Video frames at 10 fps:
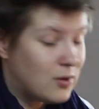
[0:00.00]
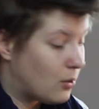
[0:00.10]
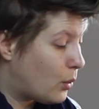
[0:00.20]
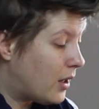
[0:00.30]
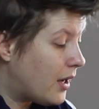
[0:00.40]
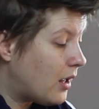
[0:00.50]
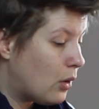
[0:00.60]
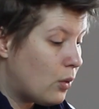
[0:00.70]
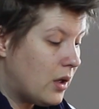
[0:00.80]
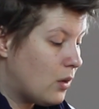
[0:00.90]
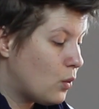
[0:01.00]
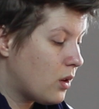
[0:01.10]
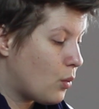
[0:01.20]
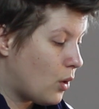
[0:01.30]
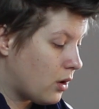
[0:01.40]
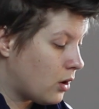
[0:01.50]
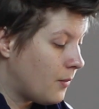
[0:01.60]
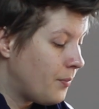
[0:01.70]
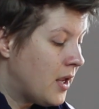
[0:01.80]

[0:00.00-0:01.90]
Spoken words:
So when I go in with water,